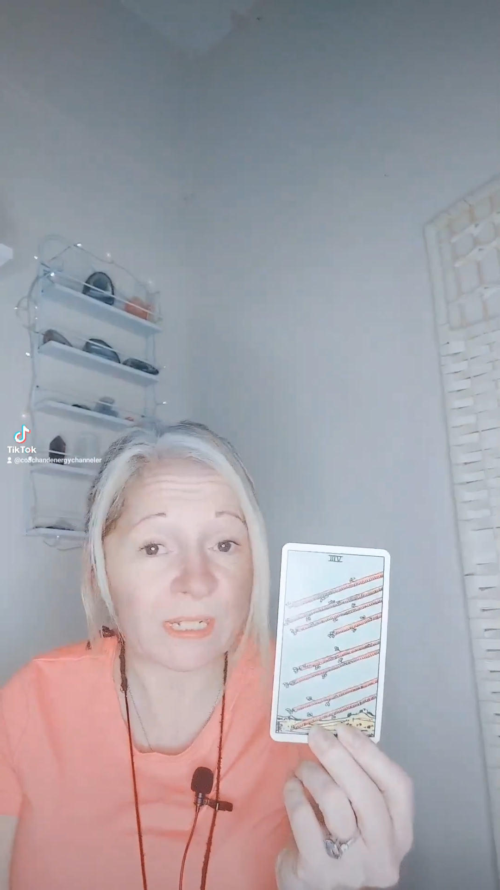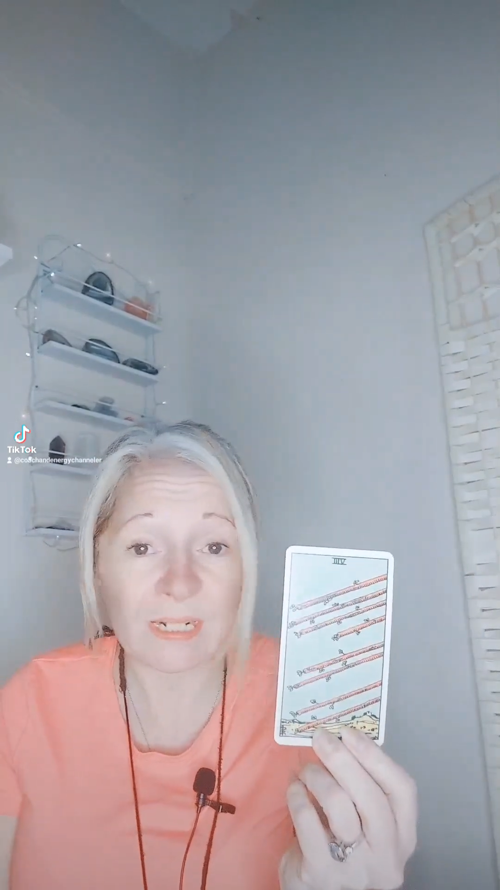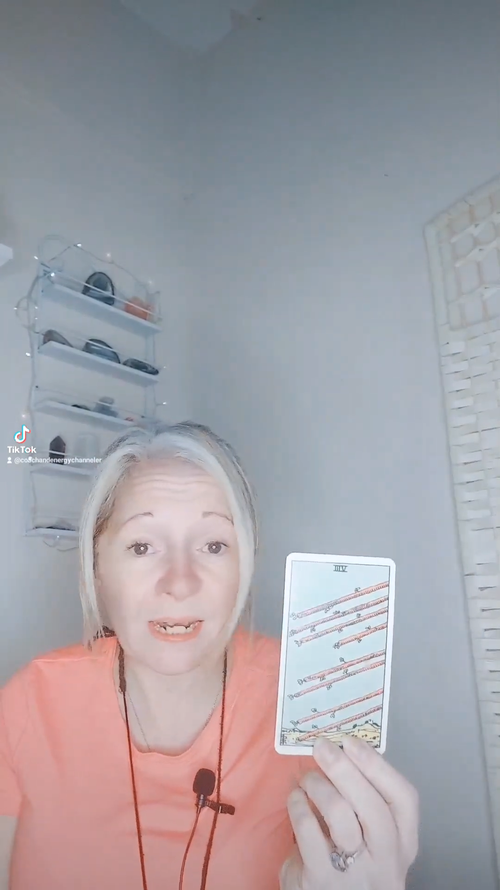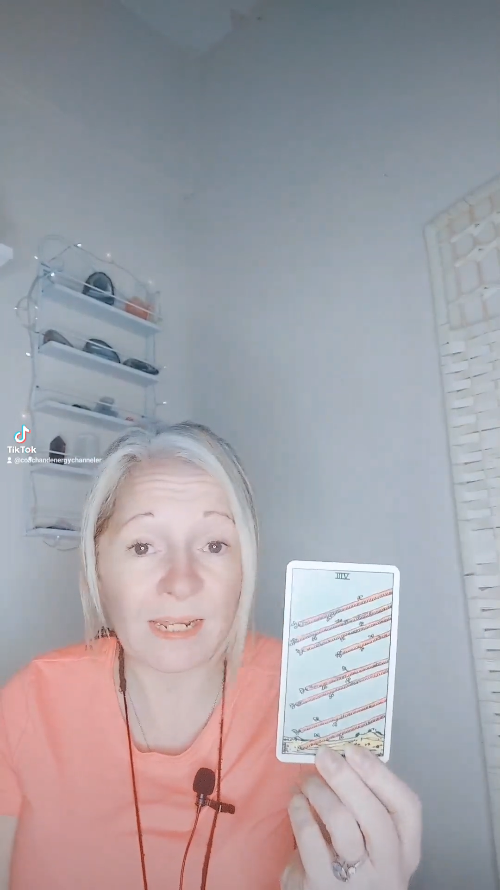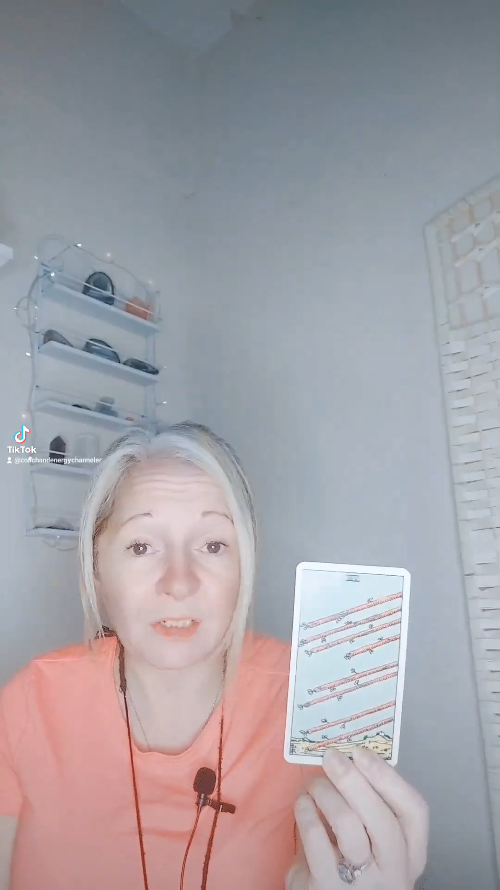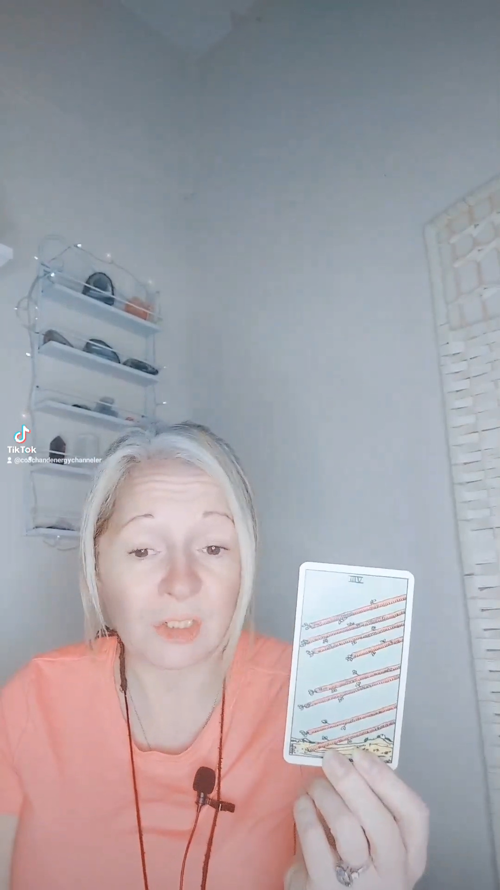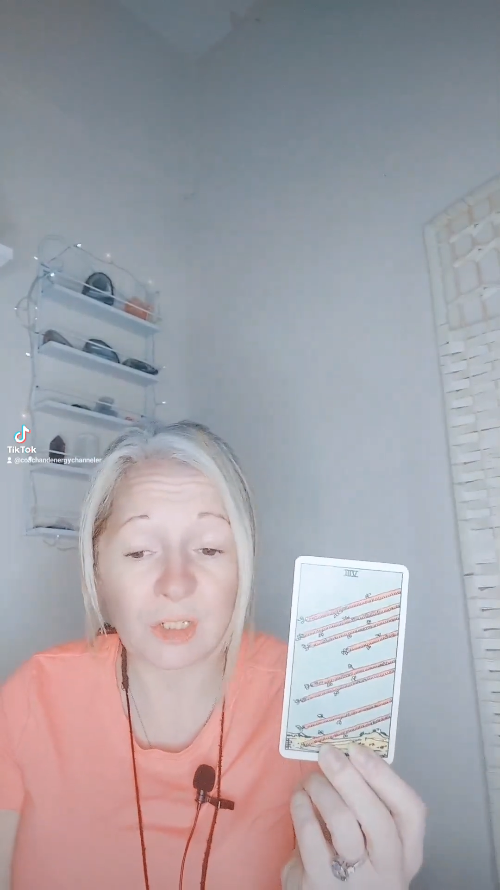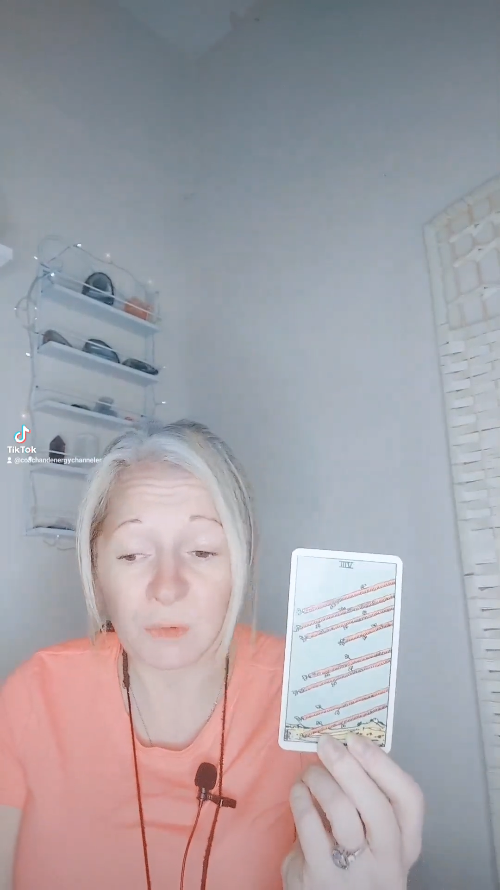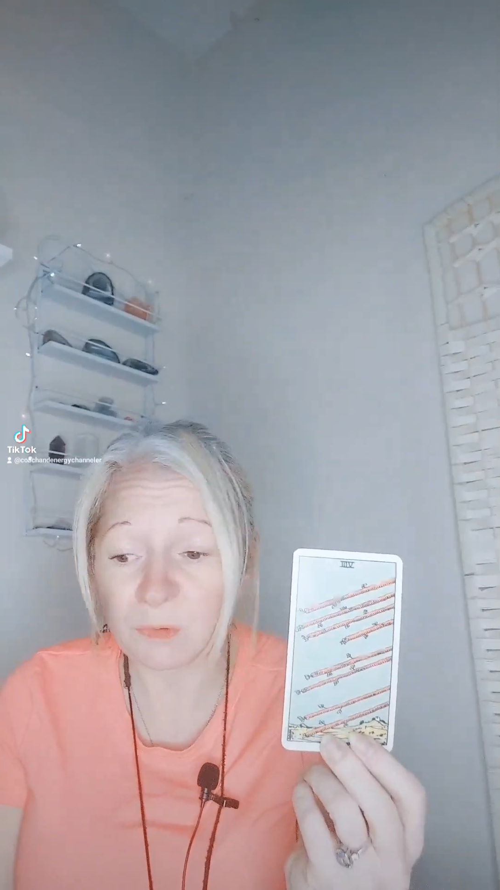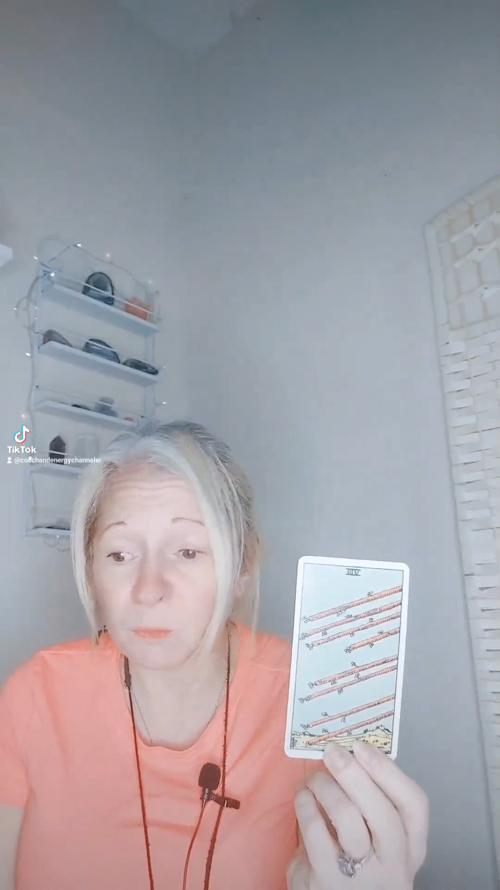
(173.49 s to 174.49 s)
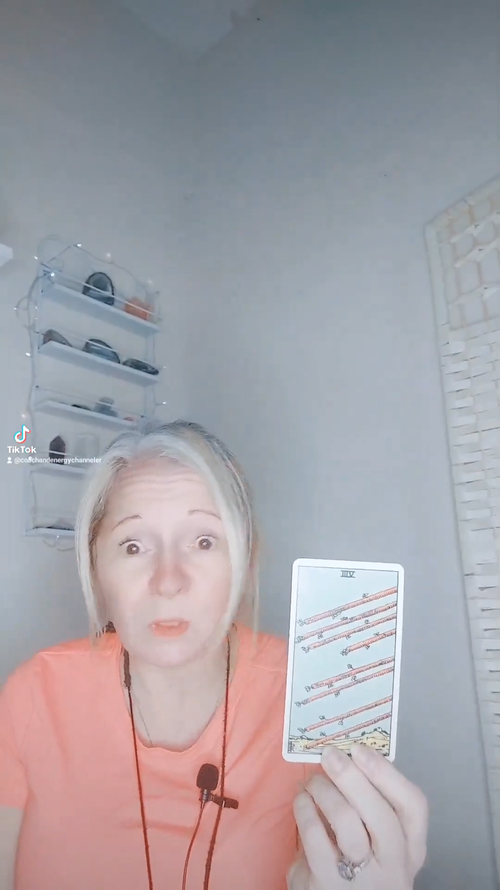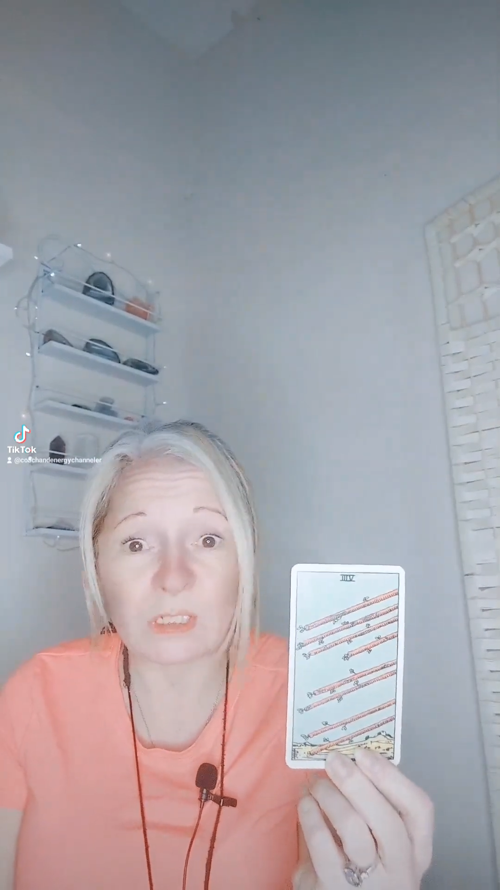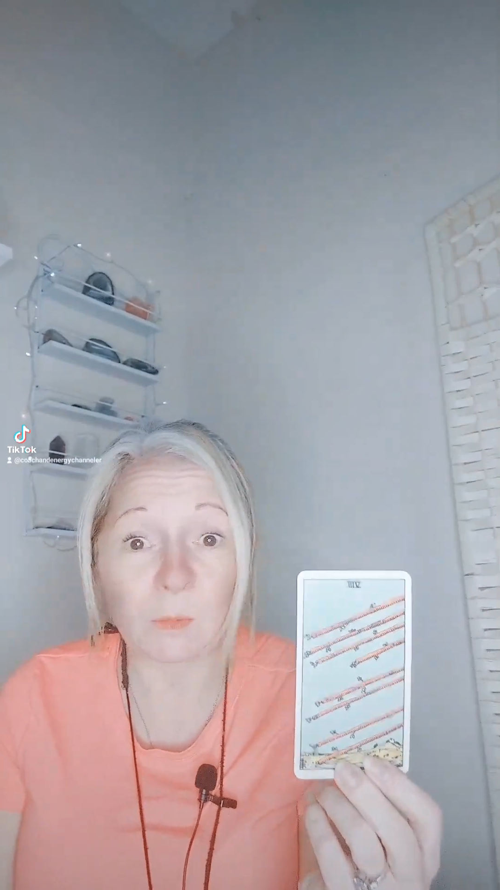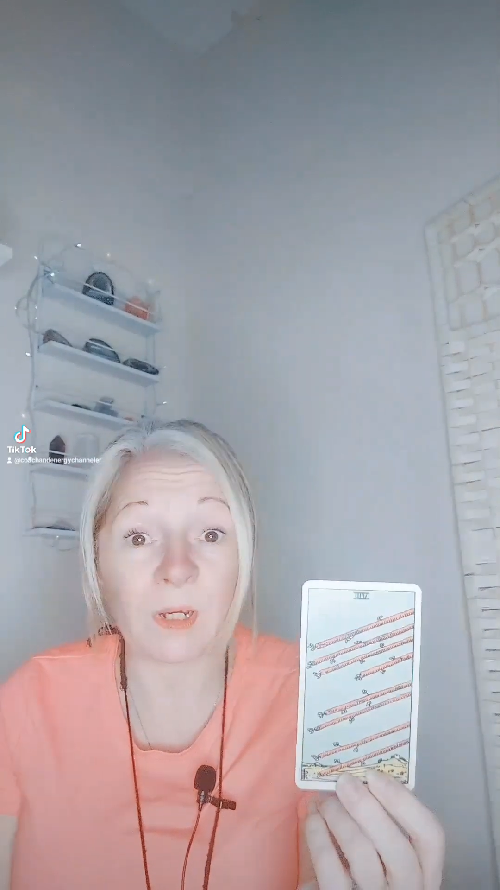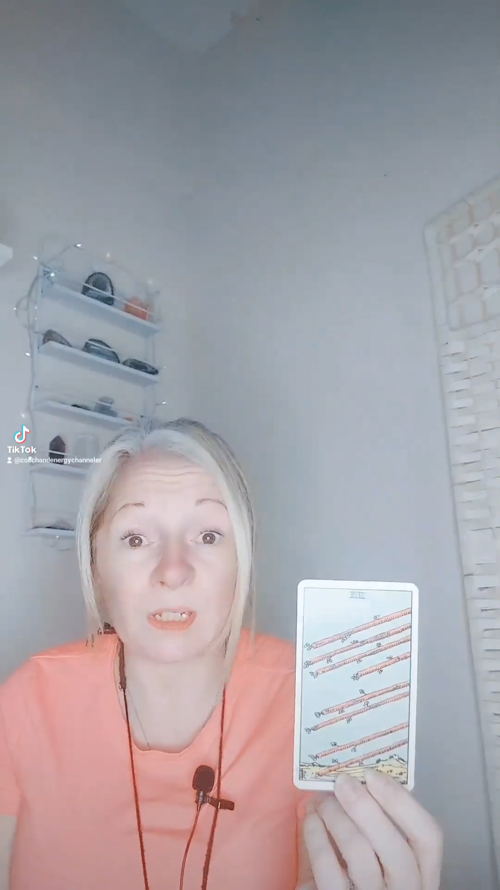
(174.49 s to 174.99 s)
going to land. You don't know which way.